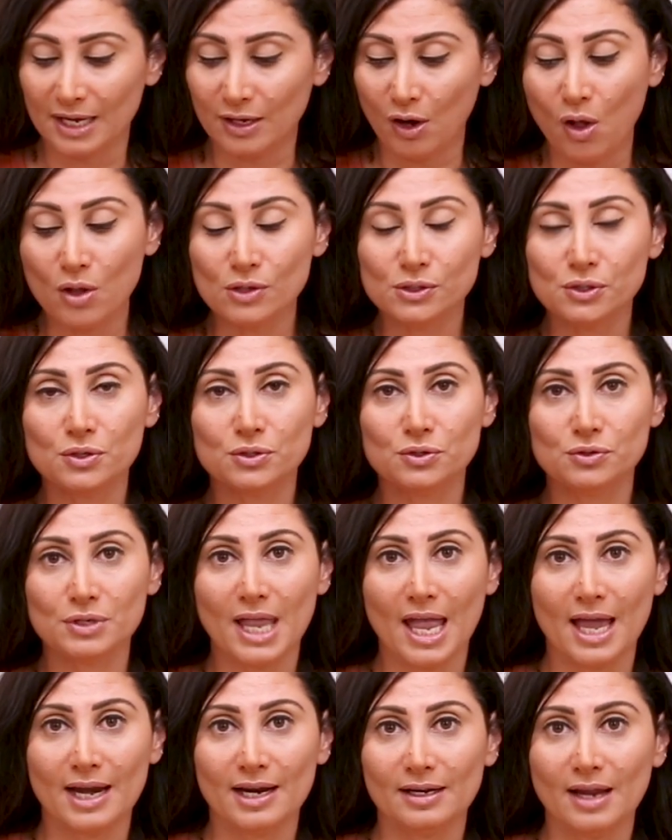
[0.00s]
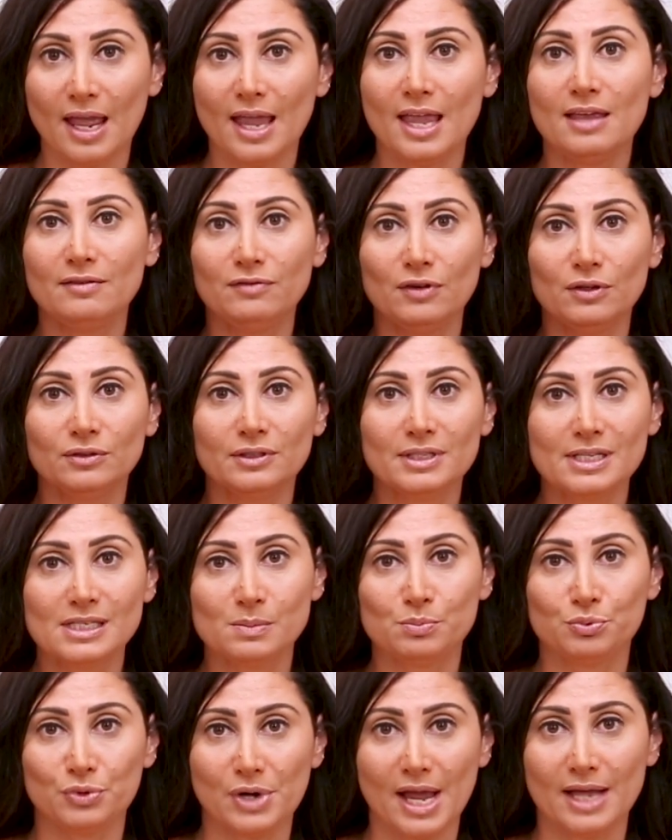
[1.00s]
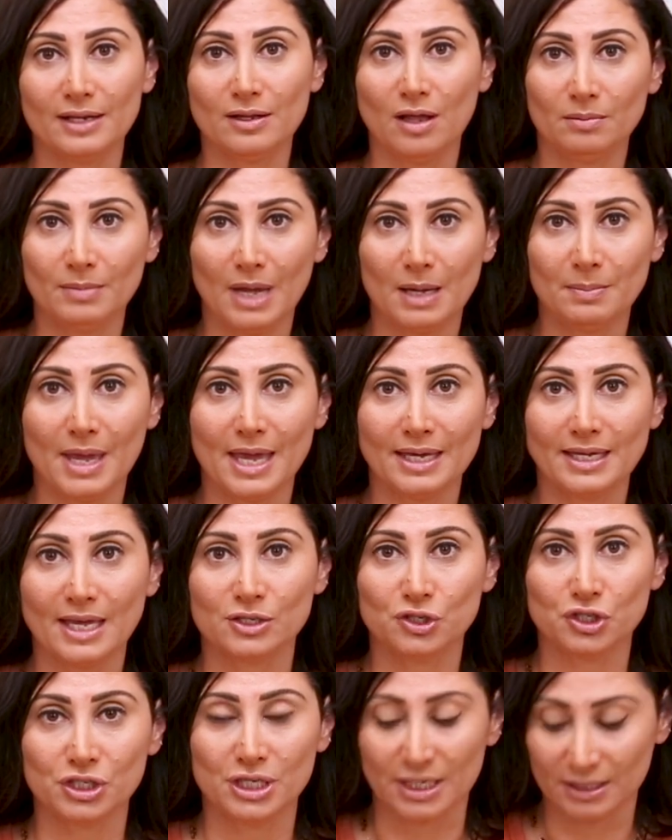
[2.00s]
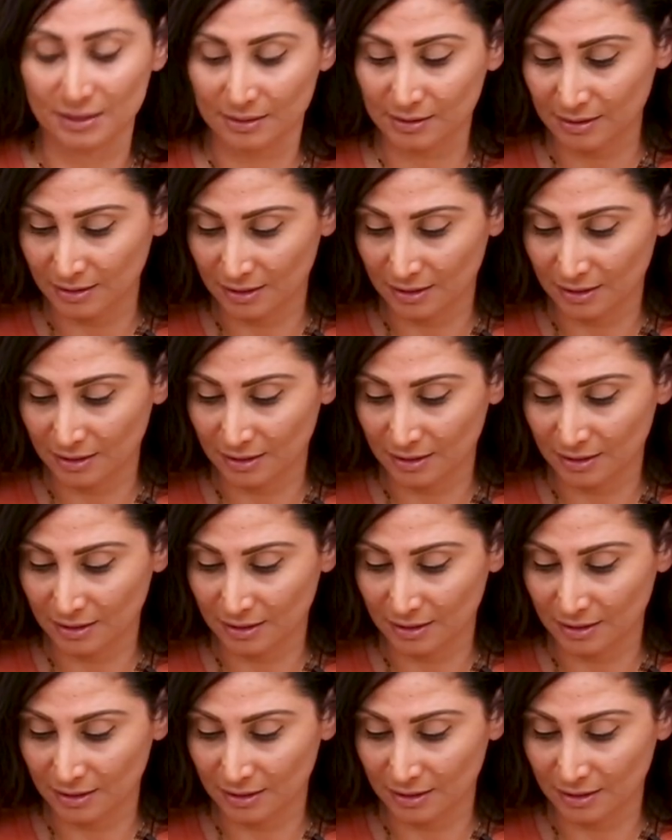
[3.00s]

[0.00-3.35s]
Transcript: and also to get it evenly spread on my baking sheet.